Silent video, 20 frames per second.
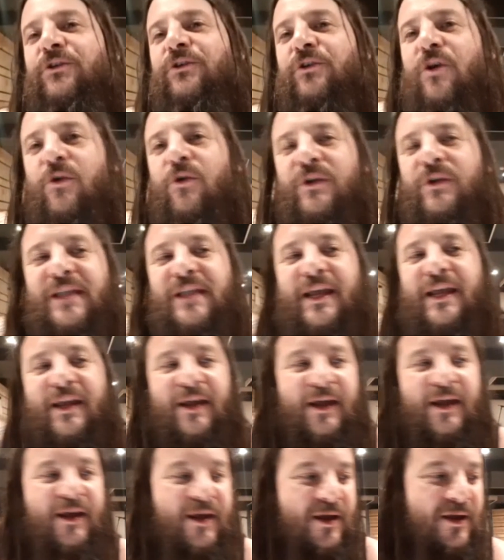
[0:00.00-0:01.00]
You know, it's like
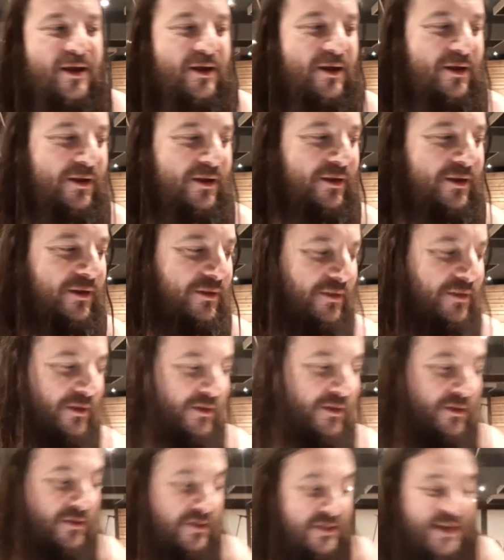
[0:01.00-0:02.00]

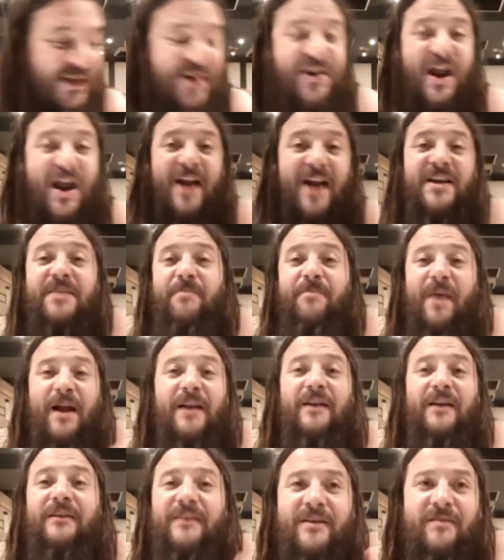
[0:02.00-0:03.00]
it's an
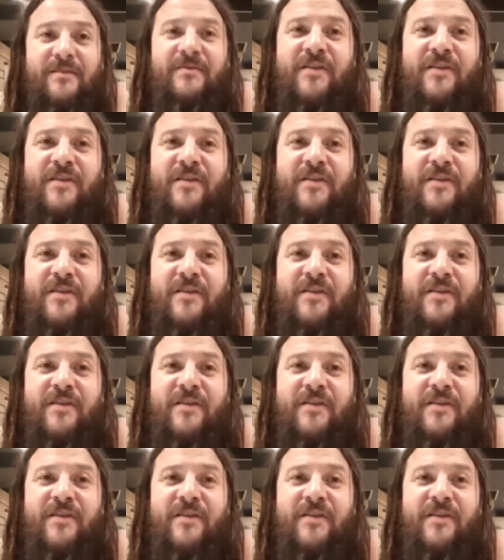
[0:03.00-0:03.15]
animal